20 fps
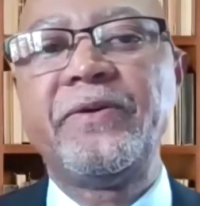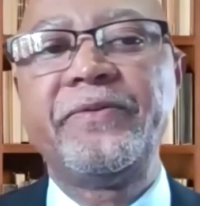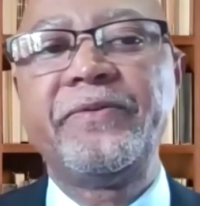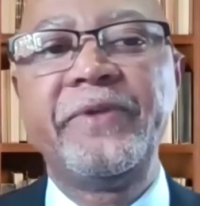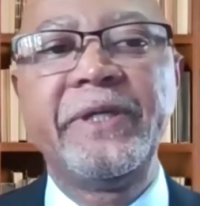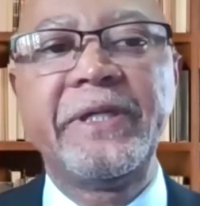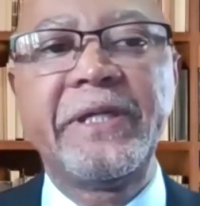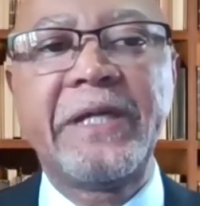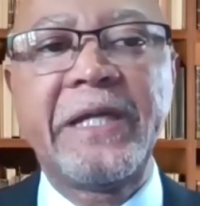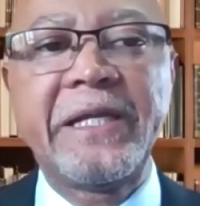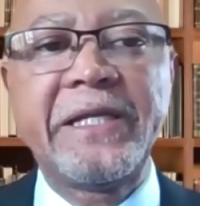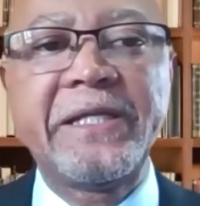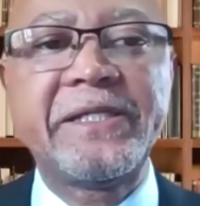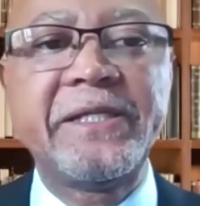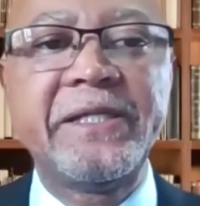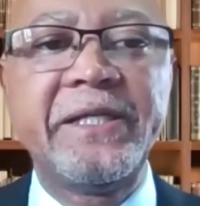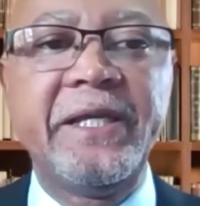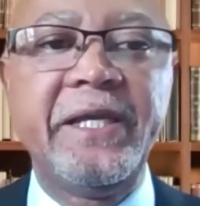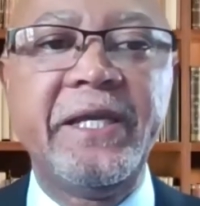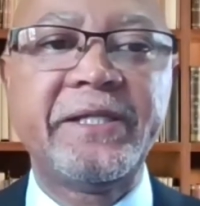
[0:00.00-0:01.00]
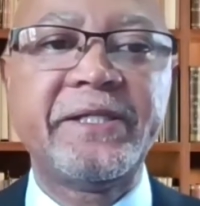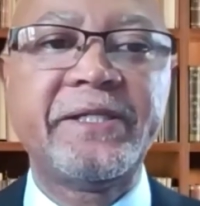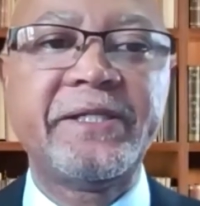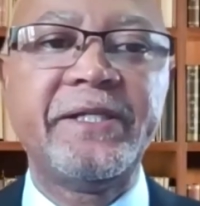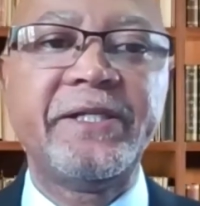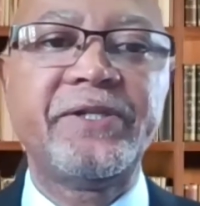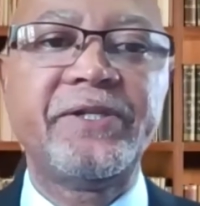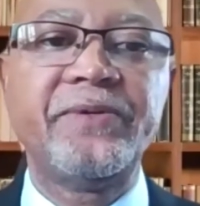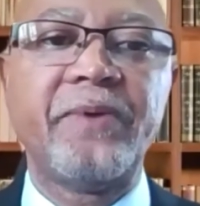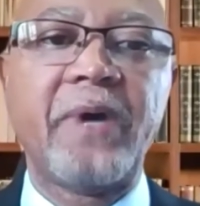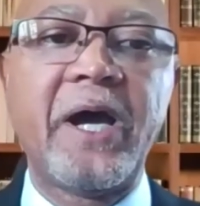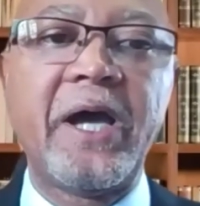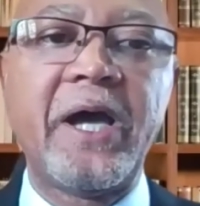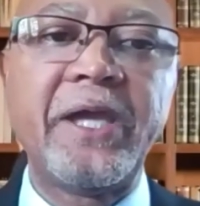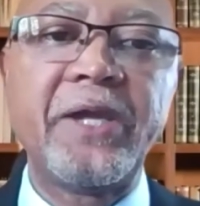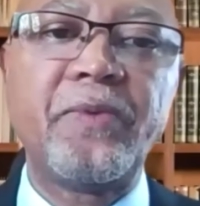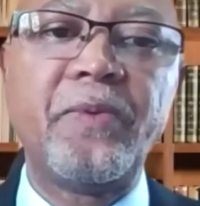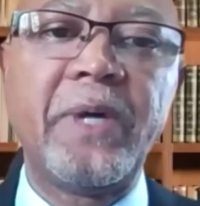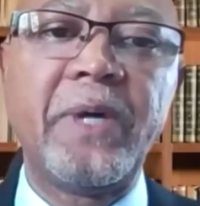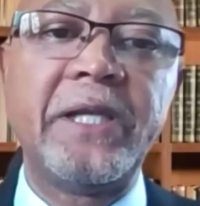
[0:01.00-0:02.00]
of increasing access to
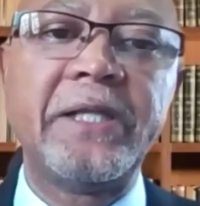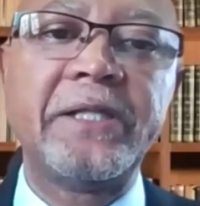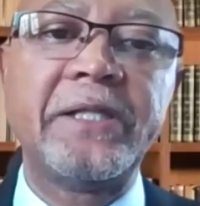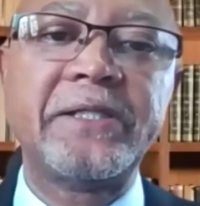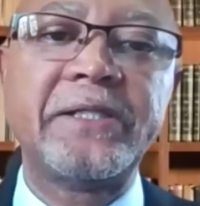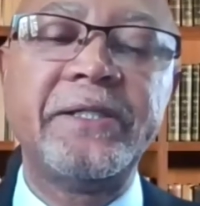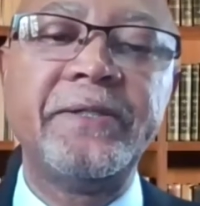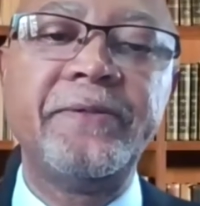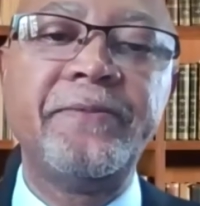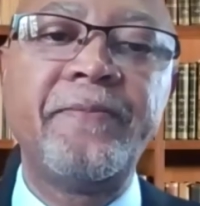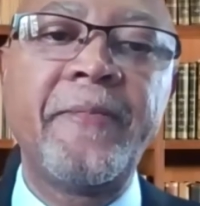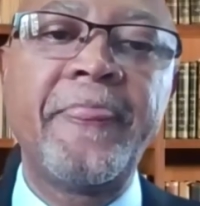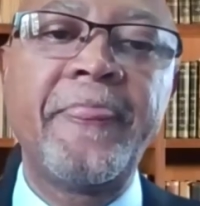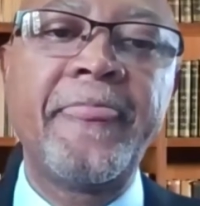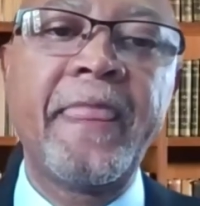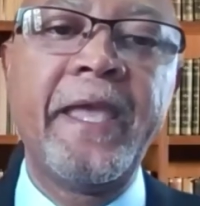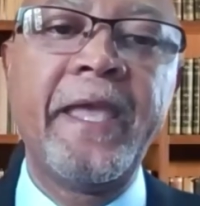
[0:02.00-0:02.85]
high quality